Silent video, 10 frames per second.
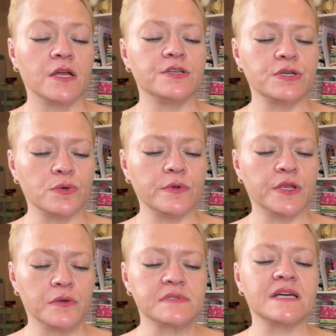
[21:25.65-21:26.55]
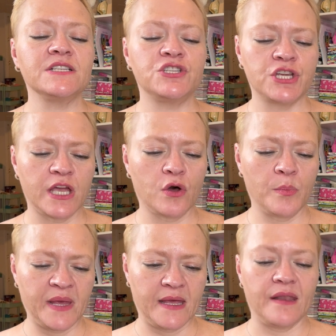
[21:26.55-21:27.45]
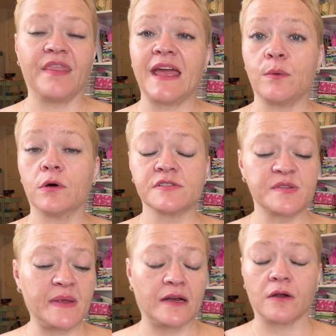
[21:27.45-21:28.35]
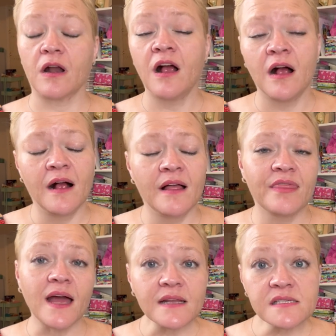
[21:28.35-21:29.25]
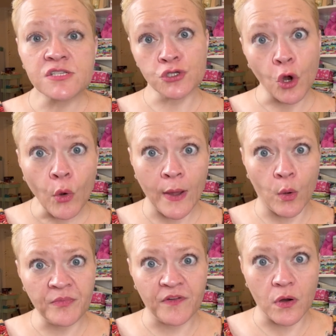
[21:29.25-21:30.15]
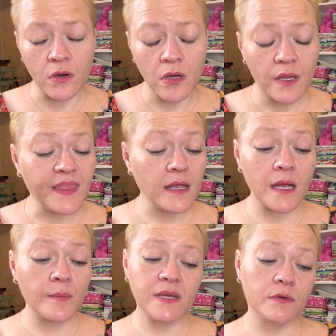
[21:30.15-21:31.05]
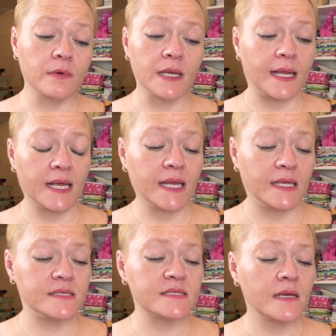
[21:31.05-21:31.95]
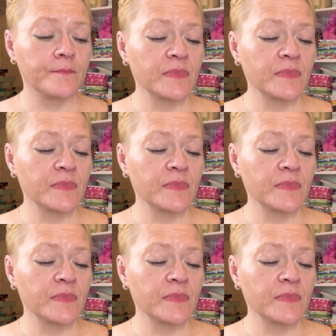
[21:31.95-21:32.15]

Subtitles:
Don't use a gel pen. They will smear. That is so helpful. That, I mean, really, it is.